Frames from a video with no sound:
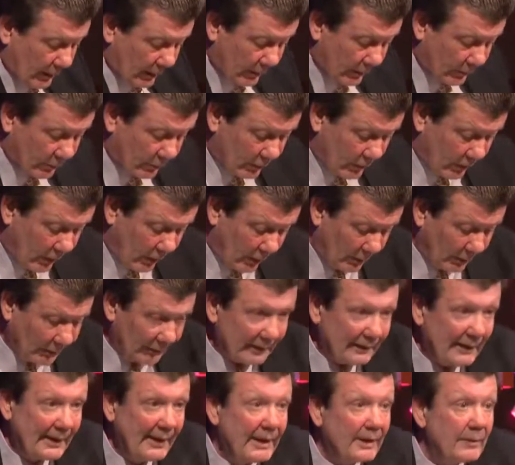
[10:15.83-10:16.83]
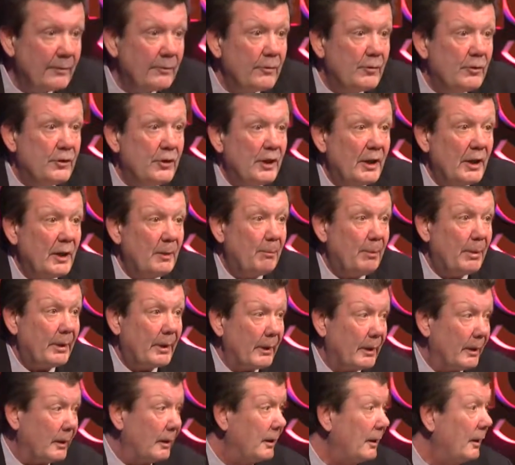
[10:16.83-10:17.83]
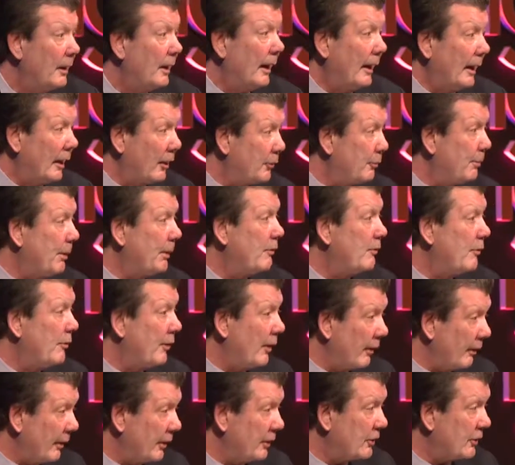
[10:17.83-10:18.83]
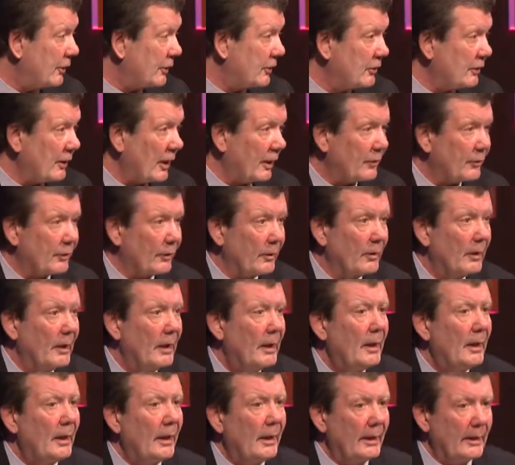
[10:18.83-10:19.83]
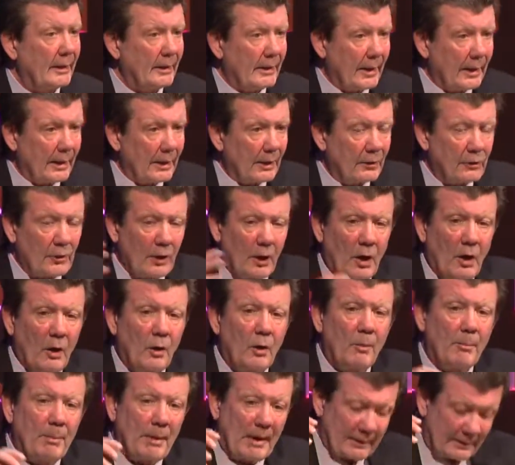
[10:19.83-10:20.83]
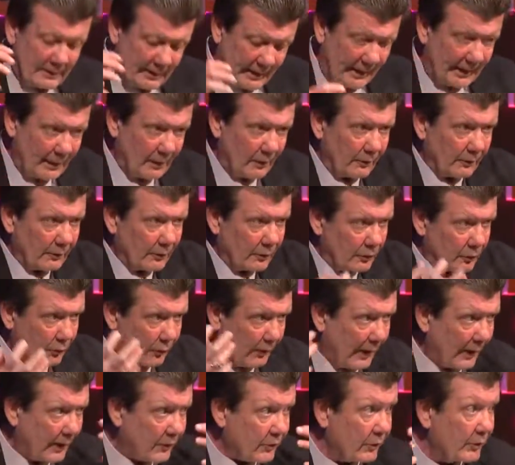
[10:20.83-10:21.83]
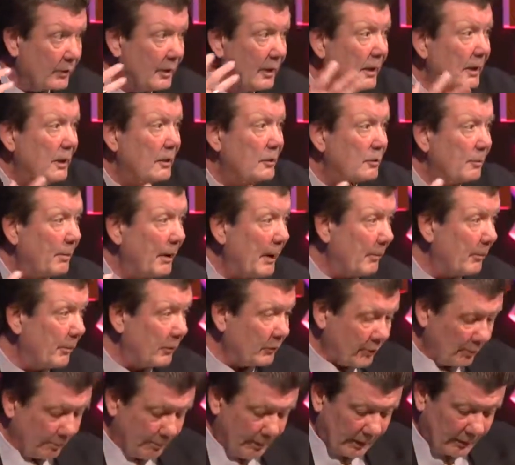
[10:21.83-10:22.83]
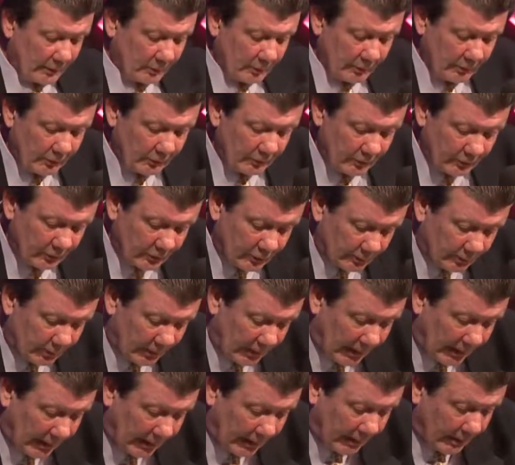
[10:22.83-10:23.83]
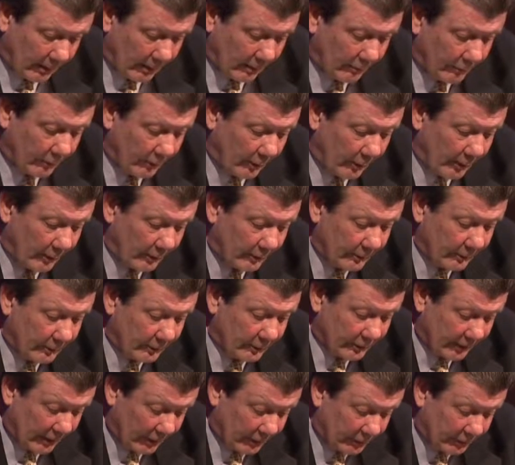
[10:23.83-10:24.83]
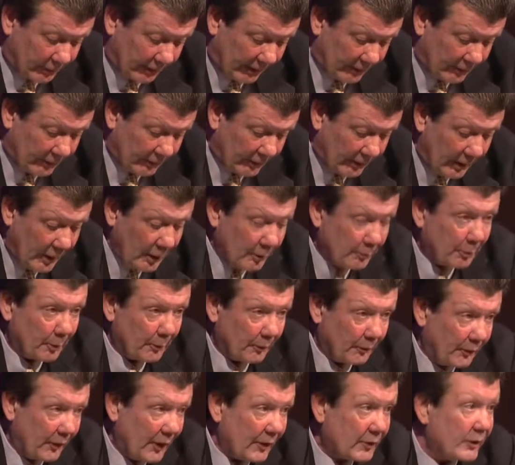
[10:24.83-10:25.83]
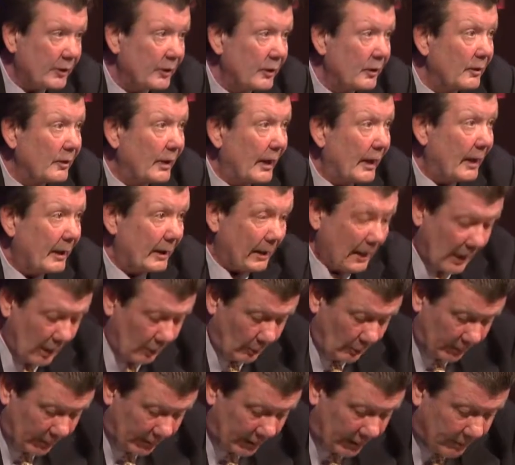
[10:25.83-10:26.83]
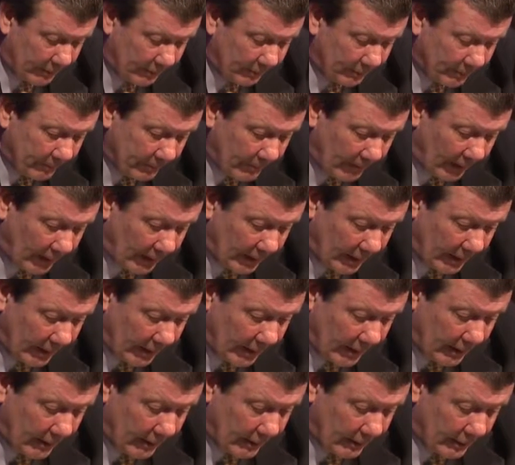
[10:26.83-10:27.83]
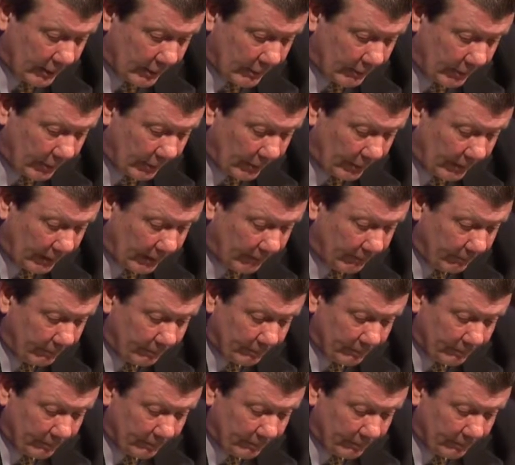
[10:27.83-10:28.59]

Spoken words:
It's called Live GP, and it's been very successful. And again, it's all about talent attraction to be able to buttress the supply of skill sets, professional and hourly, in a community.